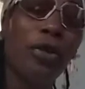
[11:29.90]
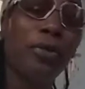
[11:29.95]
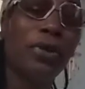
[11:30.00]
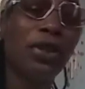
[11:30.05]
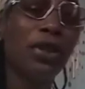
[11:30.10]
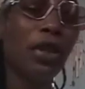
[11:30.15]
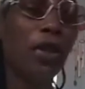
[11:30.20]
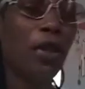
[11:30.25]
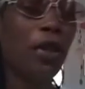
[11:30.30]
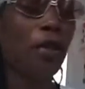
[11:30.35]
I'm
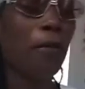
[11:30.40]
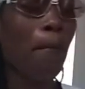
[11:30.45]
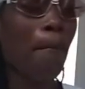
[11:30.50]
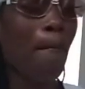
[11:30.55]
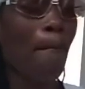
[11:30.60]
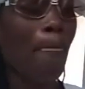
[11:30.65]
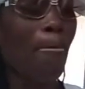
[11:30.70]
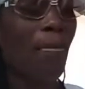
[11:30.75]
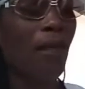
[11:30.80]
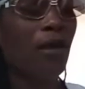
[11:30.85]
saying?
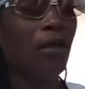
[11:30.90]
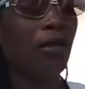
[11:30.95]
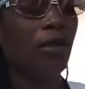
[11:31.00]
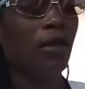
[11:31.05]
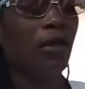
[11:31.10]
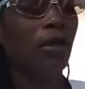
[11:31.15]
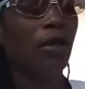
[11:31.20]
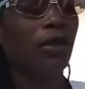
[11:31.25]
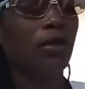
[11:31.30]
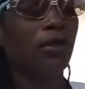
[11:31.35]

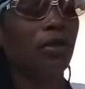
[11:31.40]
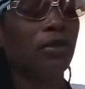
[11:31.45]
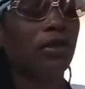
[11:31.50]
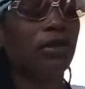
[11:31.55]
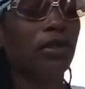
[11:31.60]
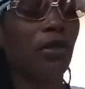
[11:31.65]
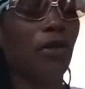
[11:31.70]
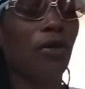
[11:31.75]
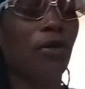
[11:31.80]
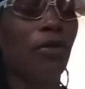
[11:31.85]

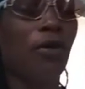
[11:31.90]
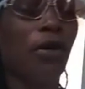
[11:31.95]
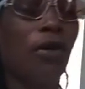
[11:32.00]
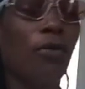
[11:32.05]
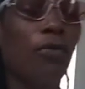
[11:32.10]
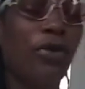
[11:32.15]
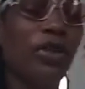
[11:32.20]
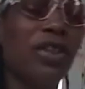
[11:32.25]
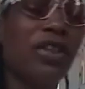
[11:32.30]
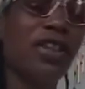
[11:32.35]
So,
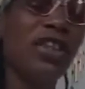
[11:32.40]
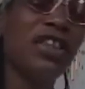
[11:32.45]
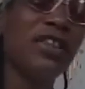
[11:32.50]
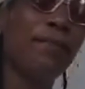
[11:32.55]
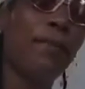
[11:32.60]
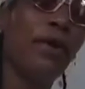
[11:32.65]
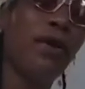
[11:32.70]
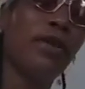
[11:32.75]
with this